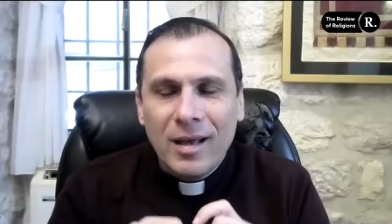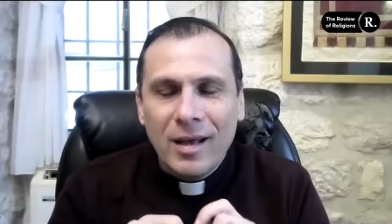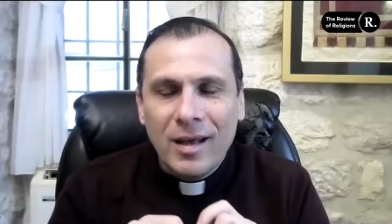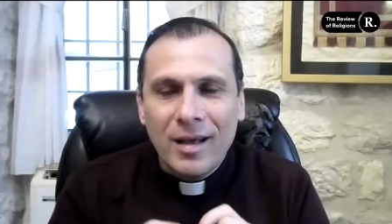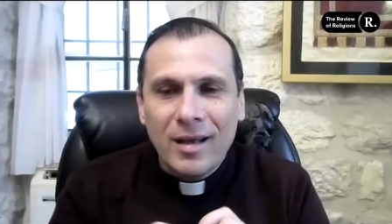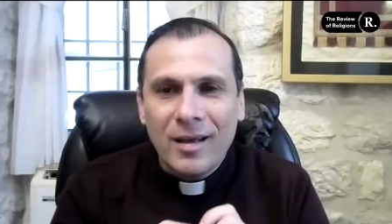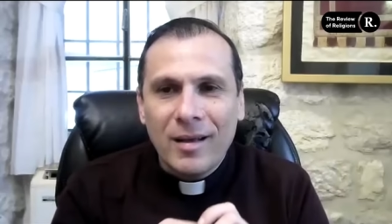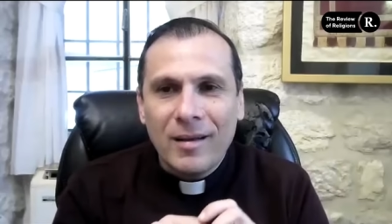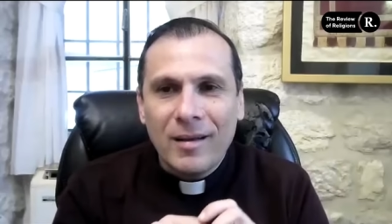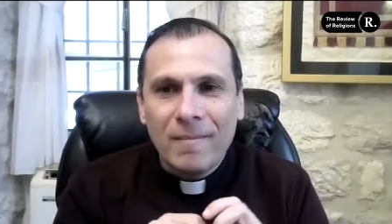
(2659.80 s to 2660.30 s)

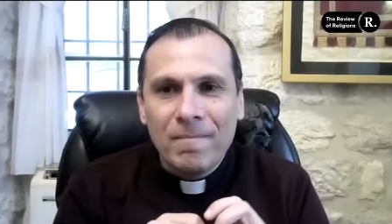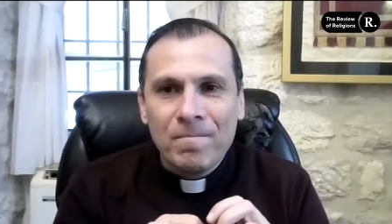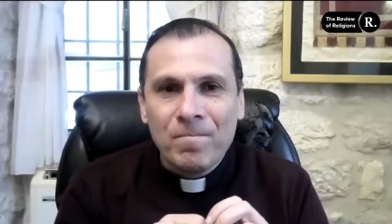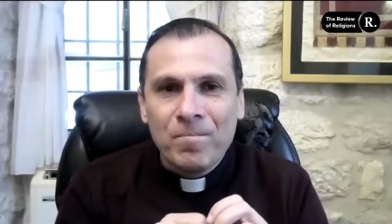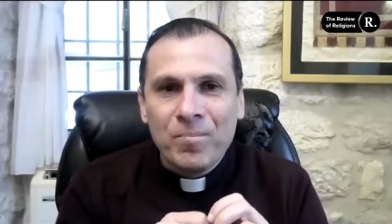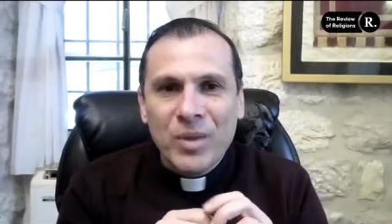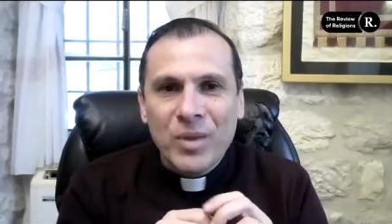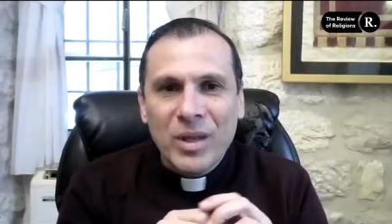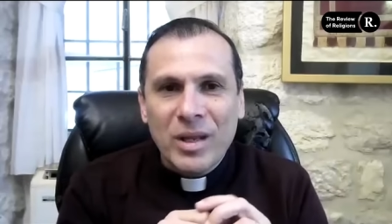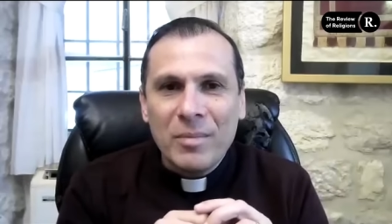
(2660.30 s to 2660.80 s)
Uh,
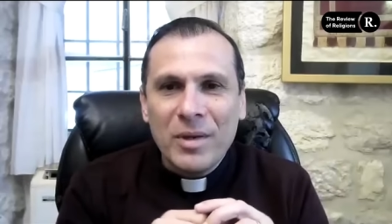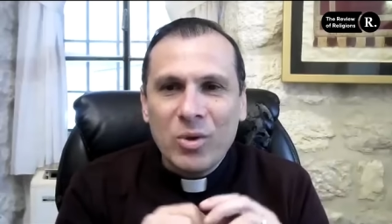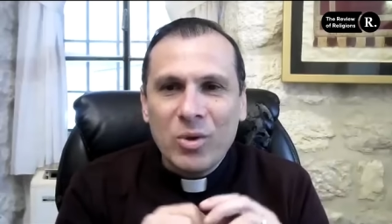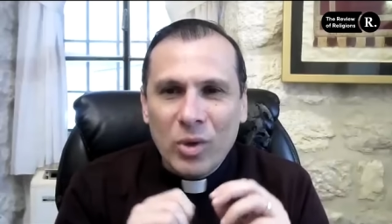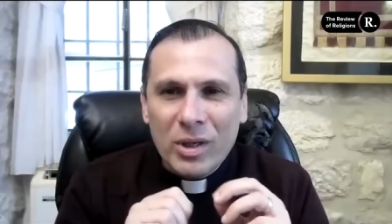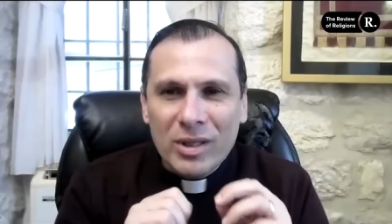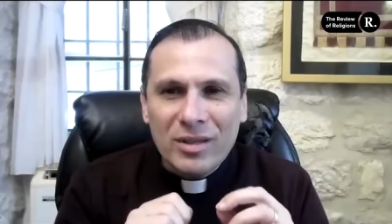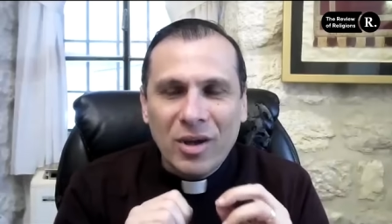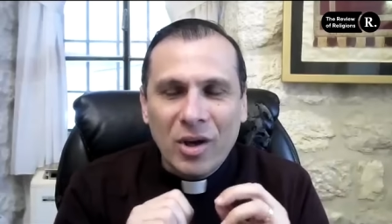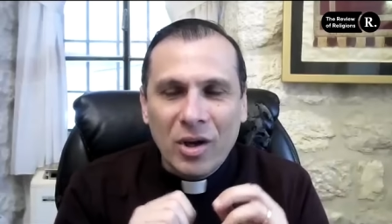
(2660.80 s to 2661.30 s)
I mean,
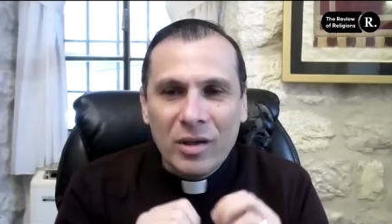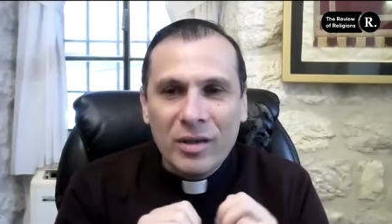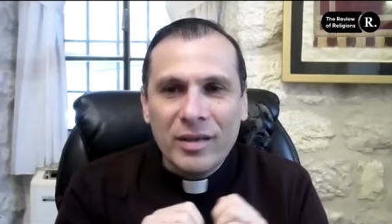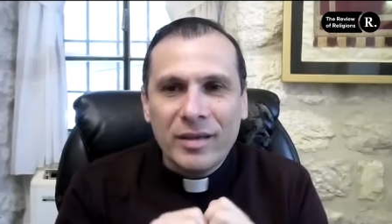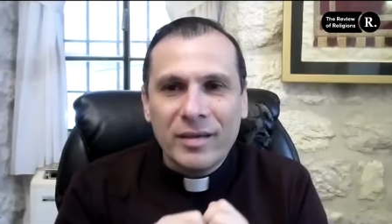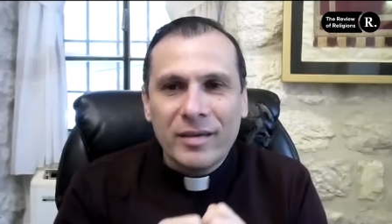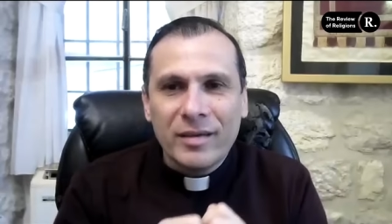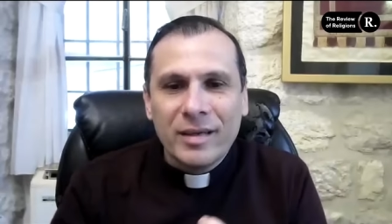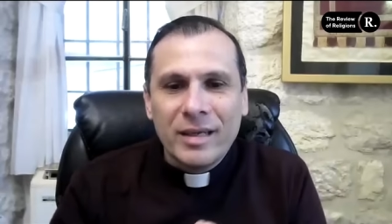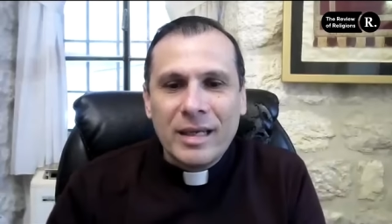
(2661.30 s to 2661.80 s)
what
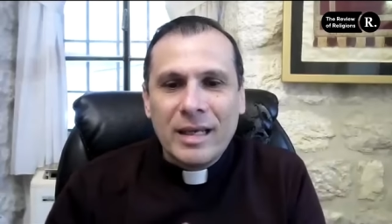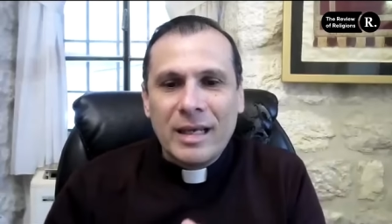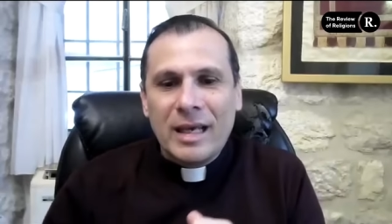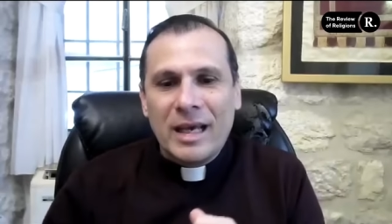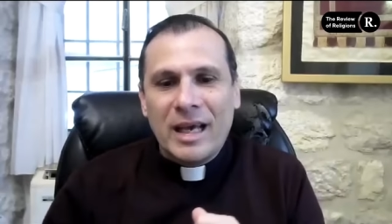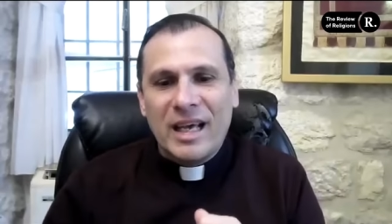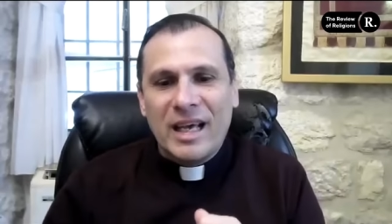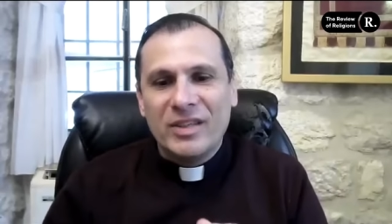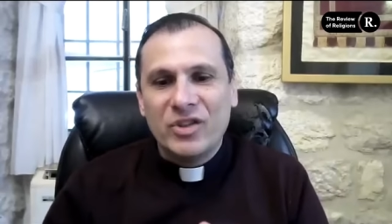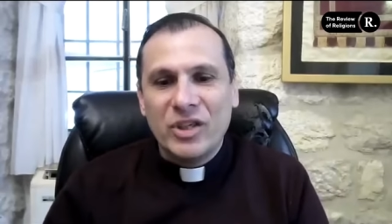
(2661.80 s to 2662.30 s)
honor
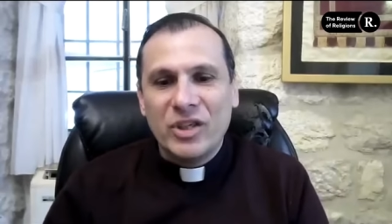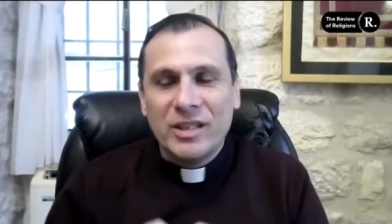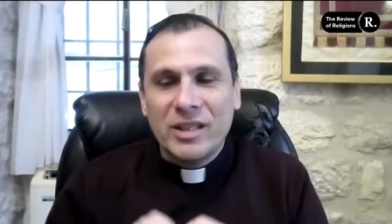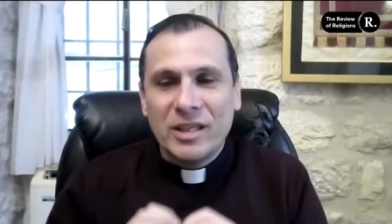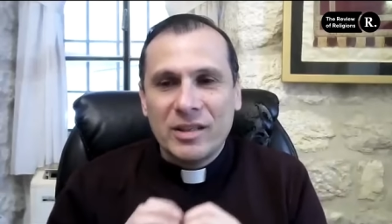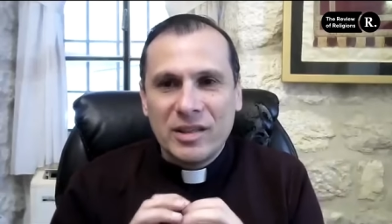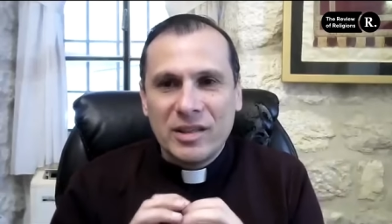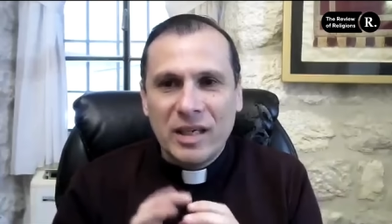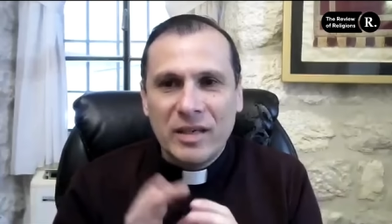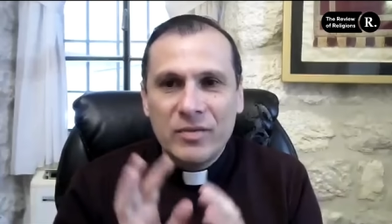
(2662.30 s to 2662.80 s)
uh,
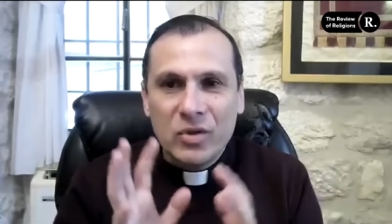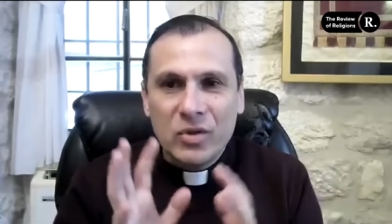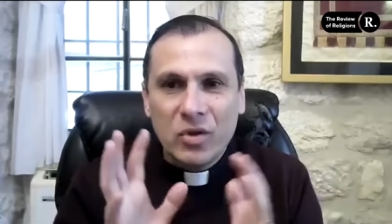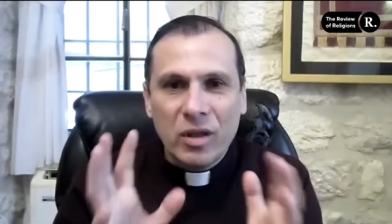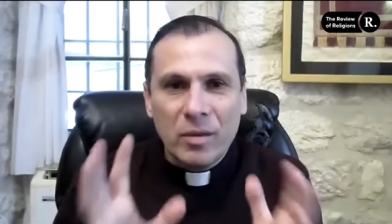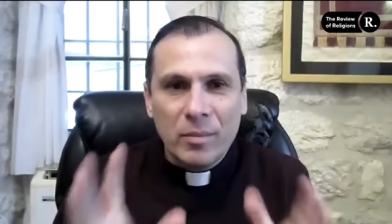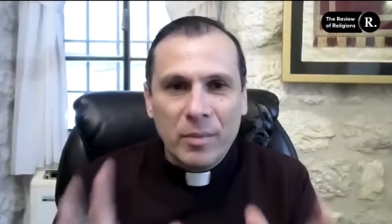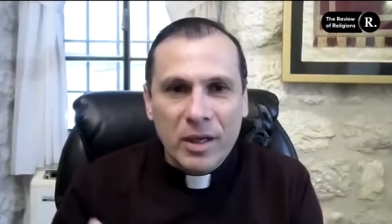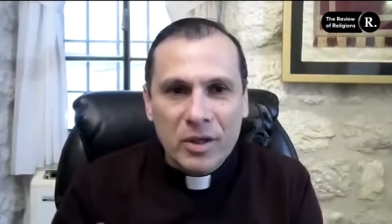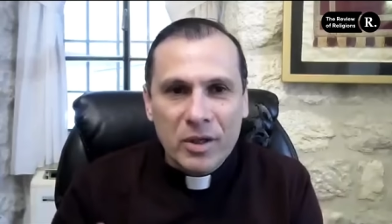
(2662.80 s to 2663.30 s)
Jesus gives to
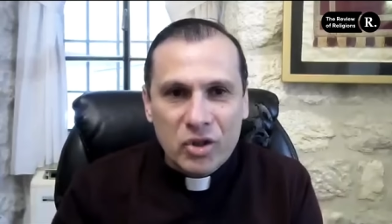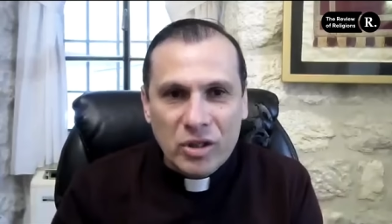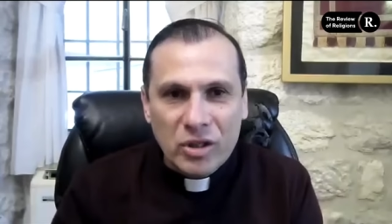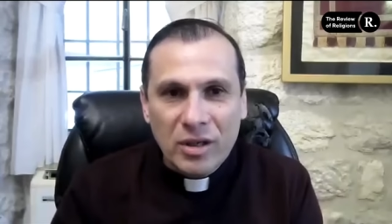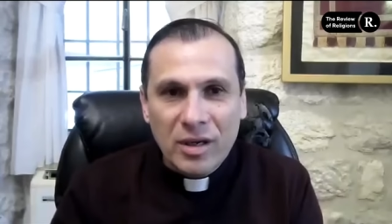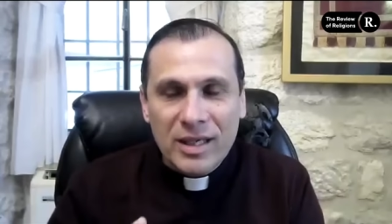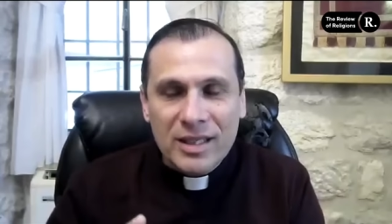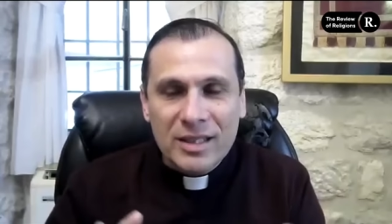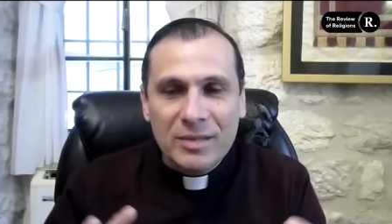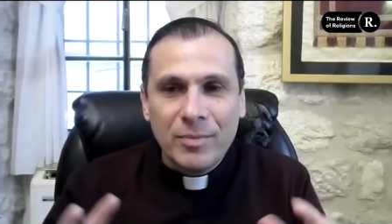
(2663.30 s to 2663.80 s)
the
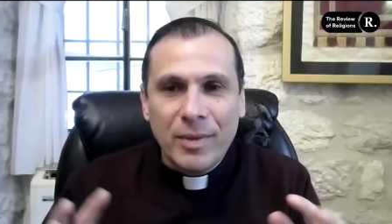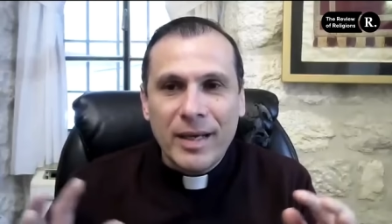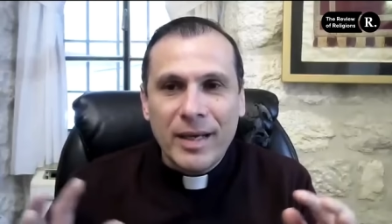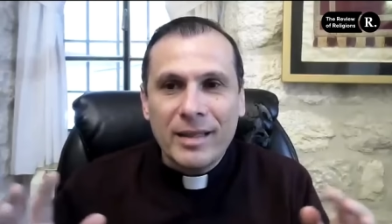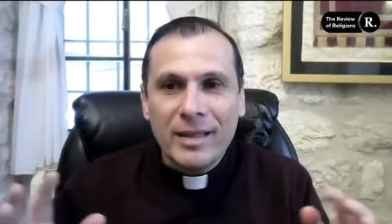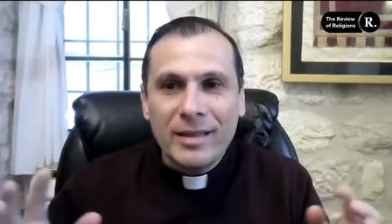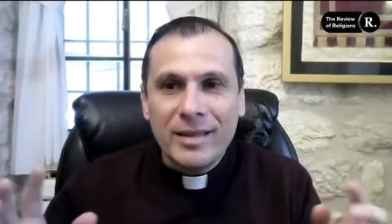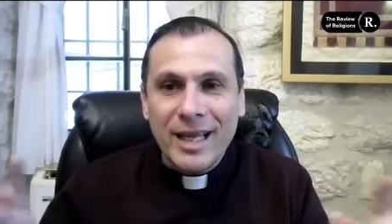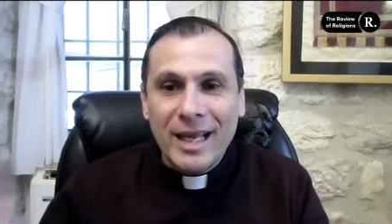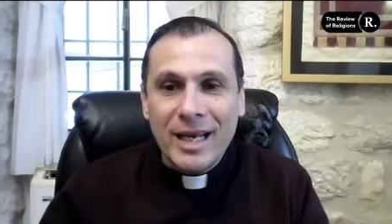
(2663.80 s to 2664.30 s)
marginalized
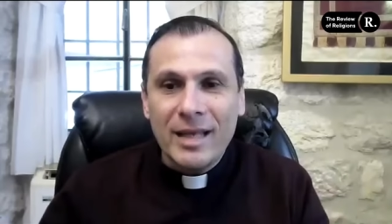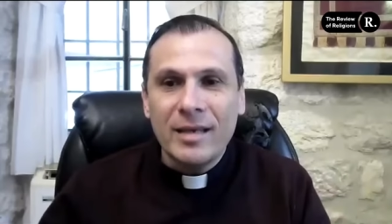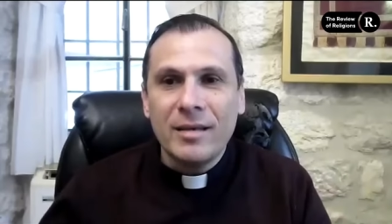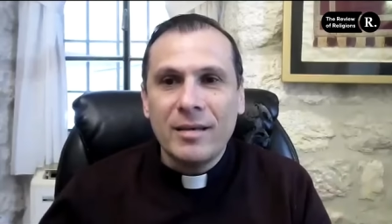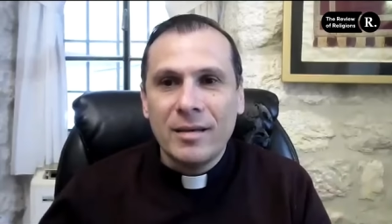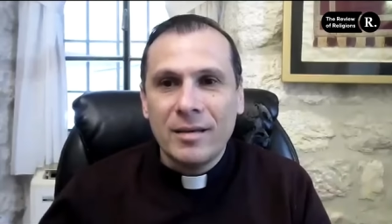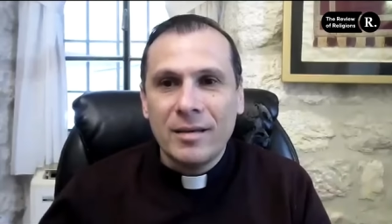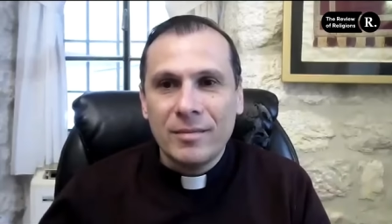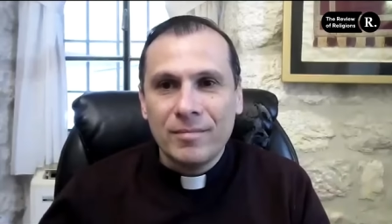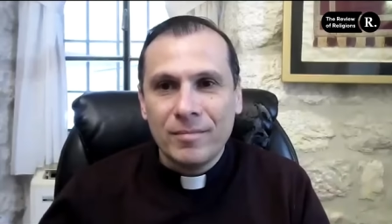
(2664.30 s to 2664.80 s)
by
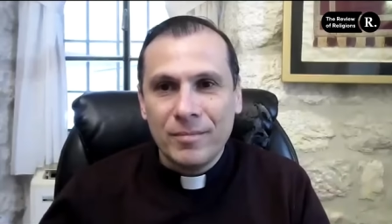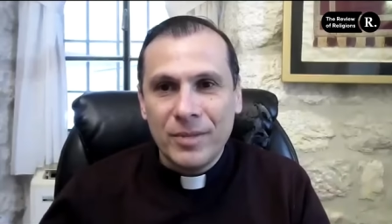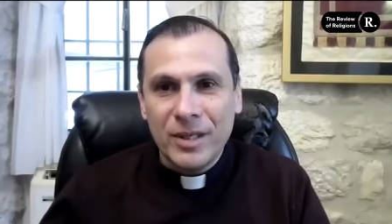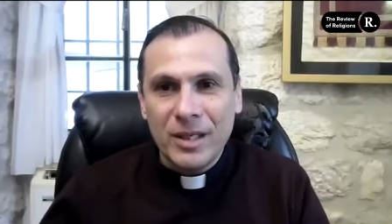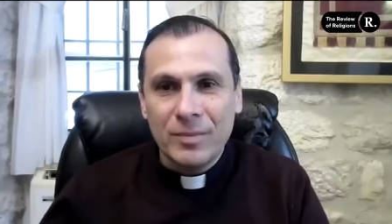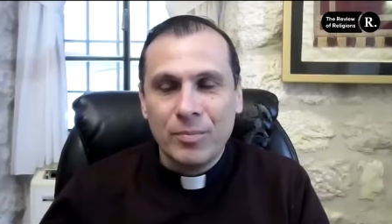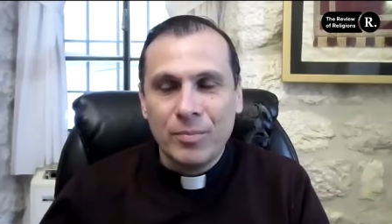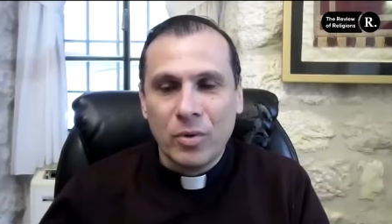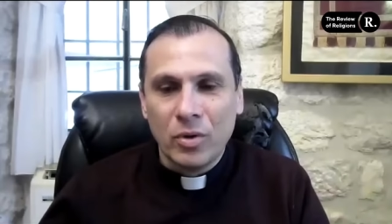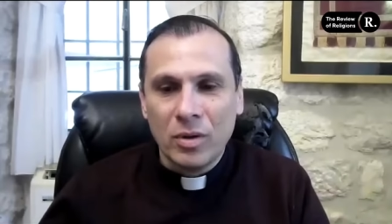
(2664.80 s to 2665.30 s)
telling
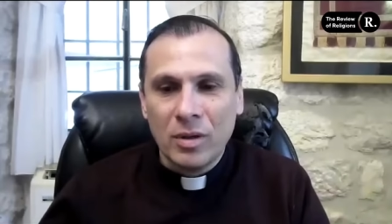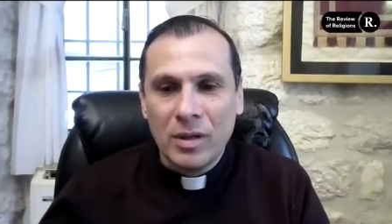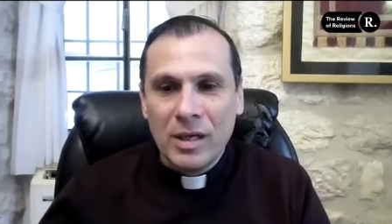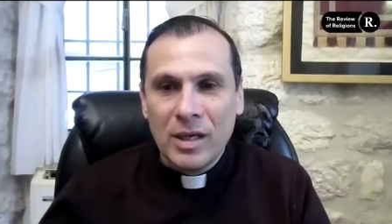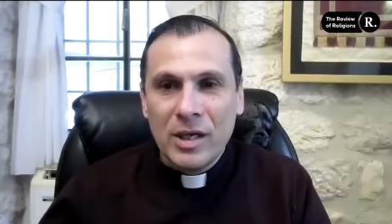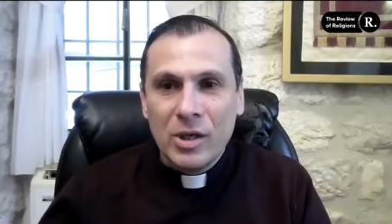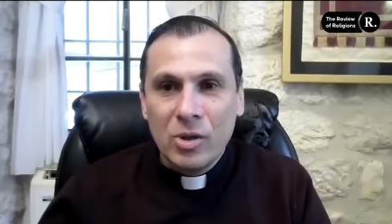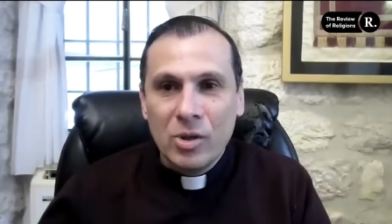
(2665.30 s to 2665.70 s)
people,